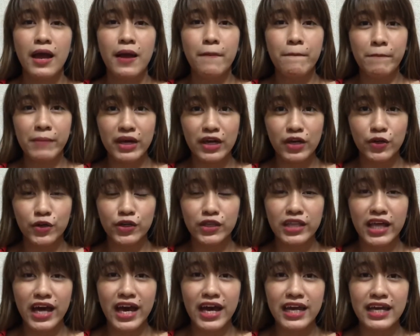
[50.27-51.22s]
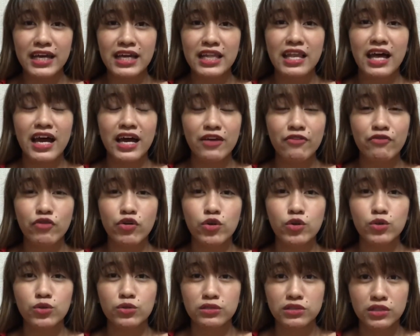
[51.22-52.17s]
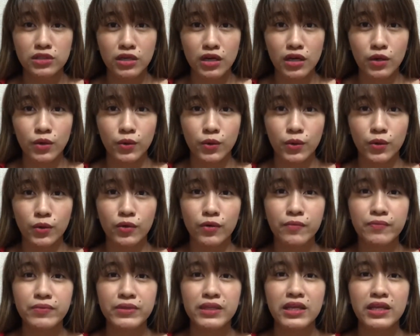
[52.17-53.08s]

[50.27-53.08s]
Pero dahil iPhone user ako,